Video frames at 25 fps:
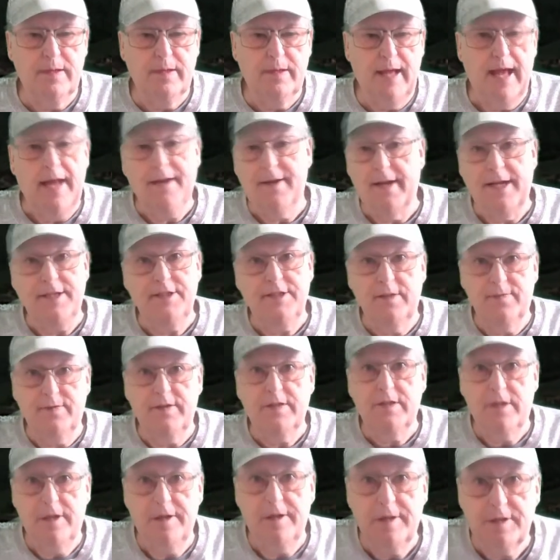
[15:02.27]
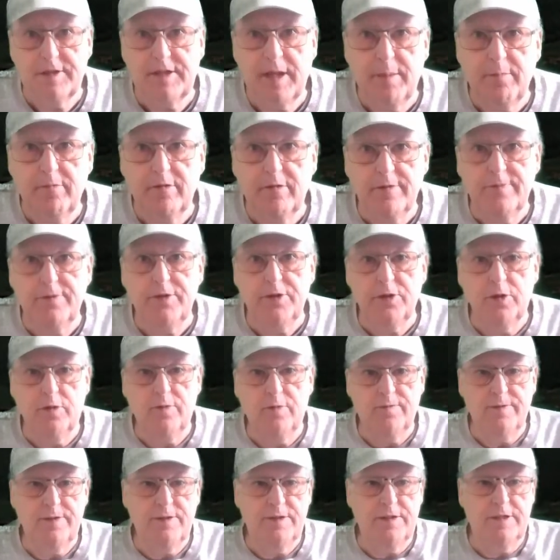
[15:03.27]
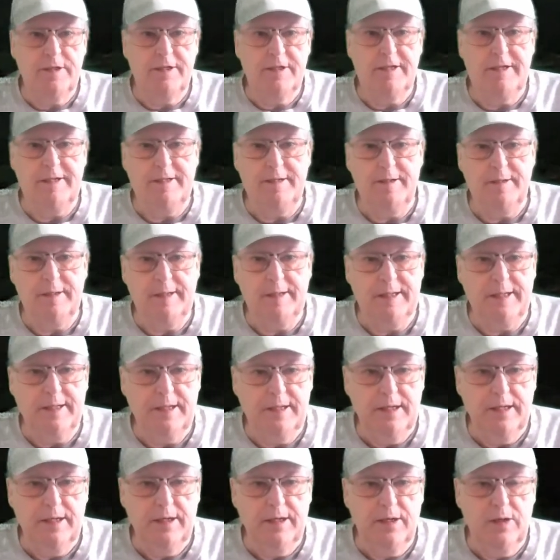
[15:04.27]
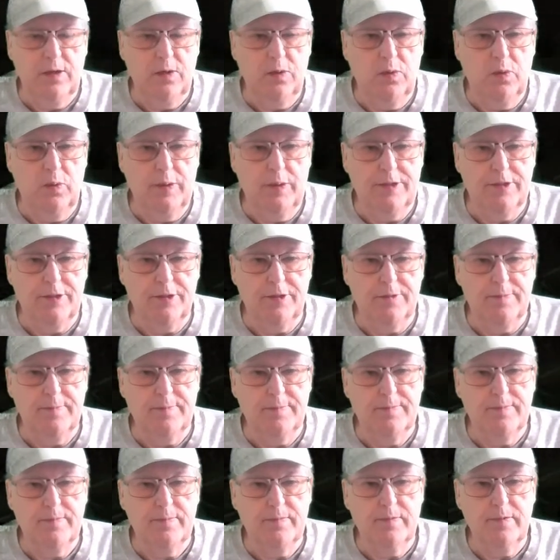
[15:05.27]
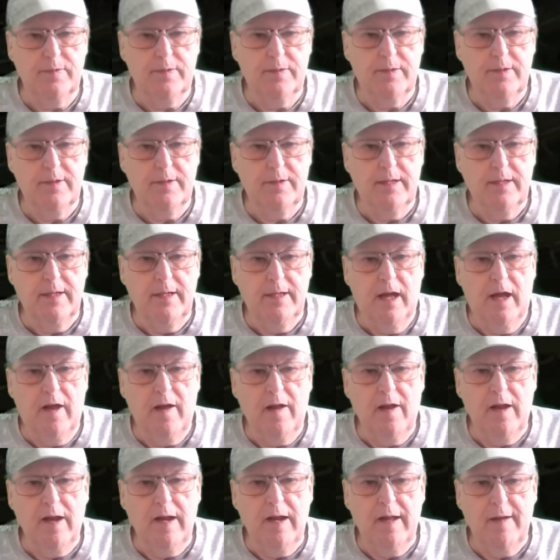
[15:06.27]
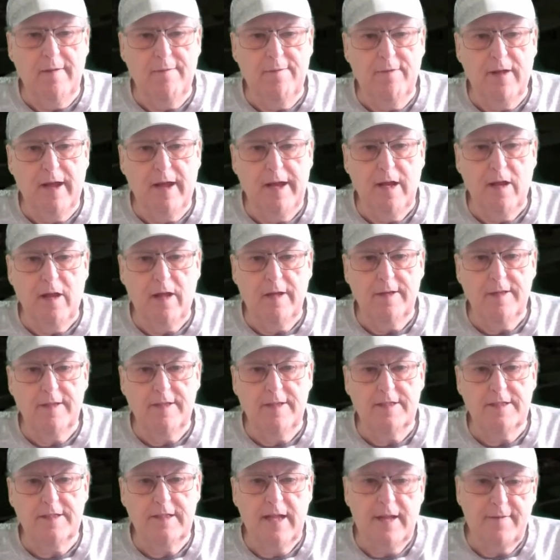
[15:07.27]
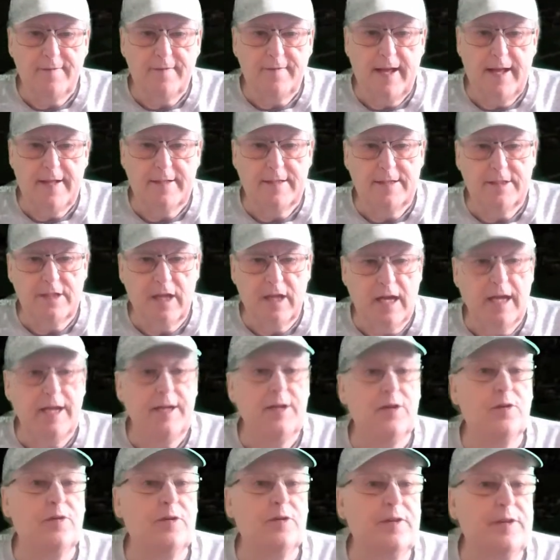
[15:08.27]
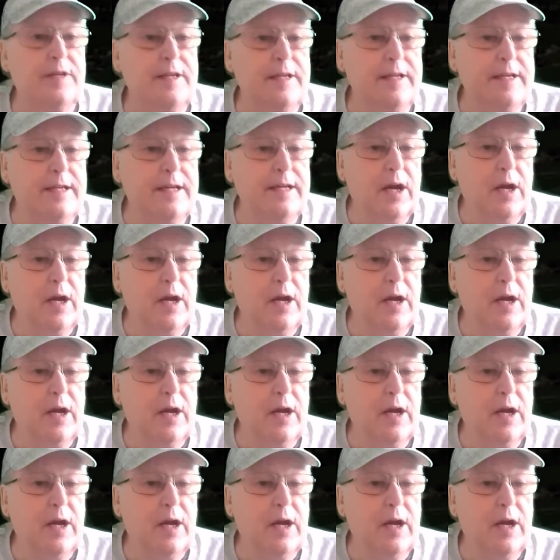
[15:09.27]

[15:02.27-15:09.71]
And nice to visit in the summer if you don't visit it in the winter. I'll fly along this left-hand side, or the